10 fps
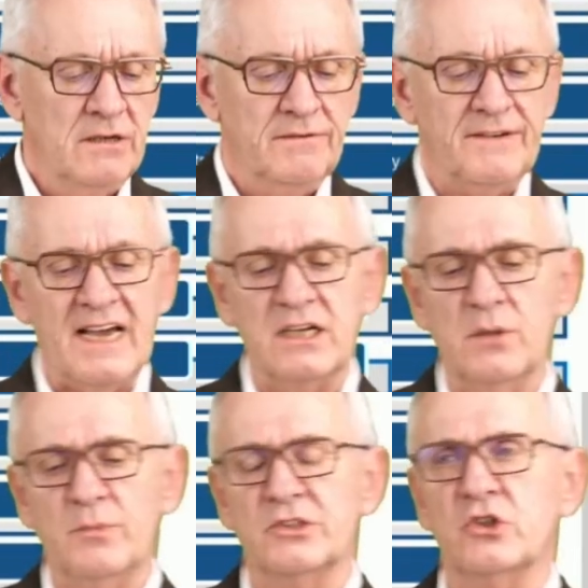
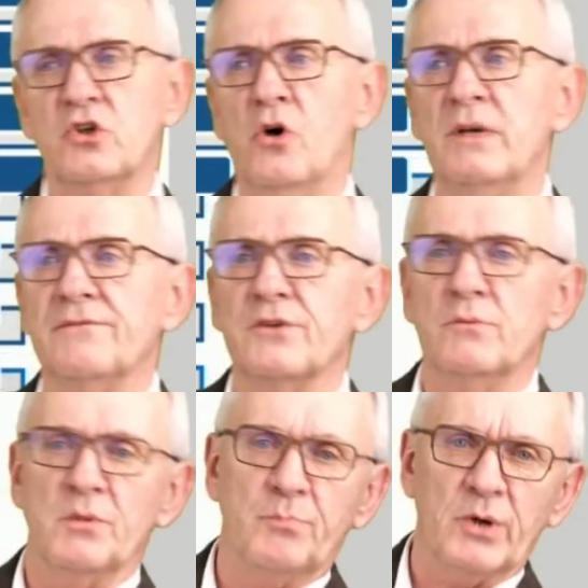Variables coming
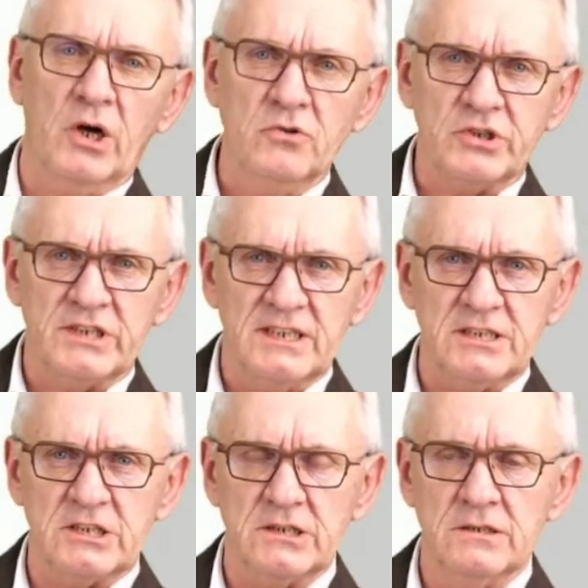from the
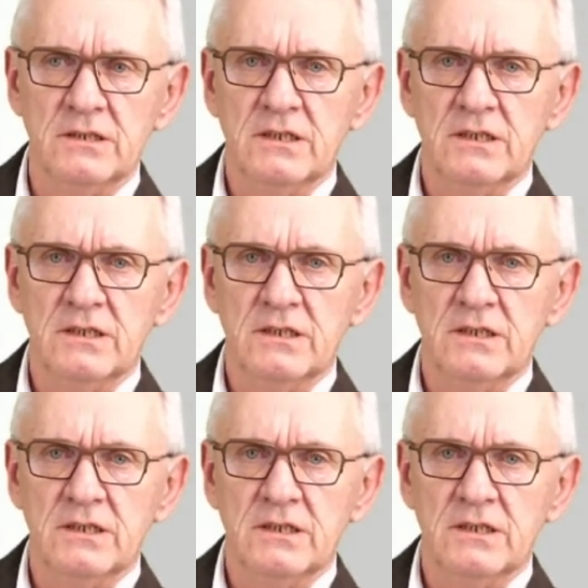process.